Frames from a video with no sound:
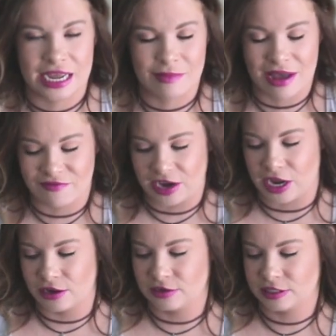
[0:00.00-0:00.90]
any of my
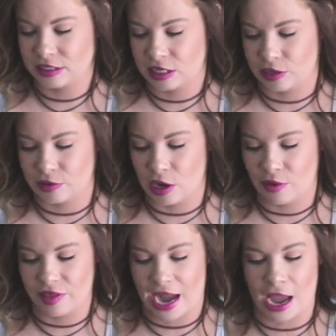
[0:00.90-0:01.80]
videos, you
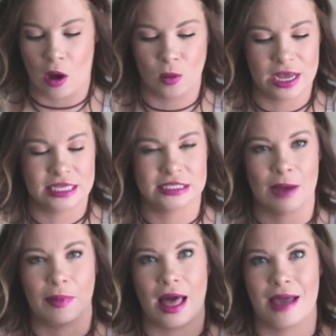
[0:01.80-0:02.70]
know that I always
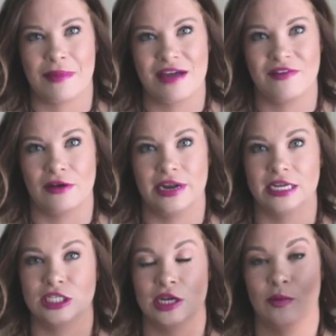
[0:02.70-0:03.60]
apply my
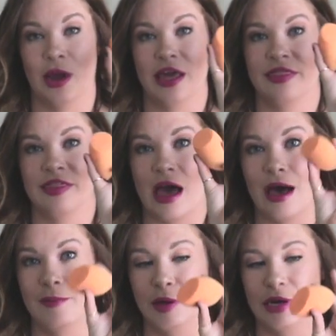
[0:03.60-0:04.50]
foundation with
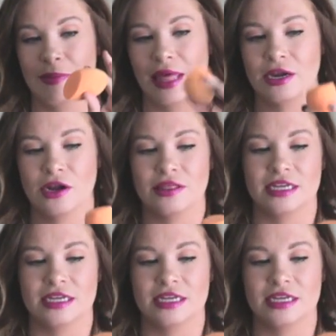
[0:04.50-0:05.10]
a beauty blender.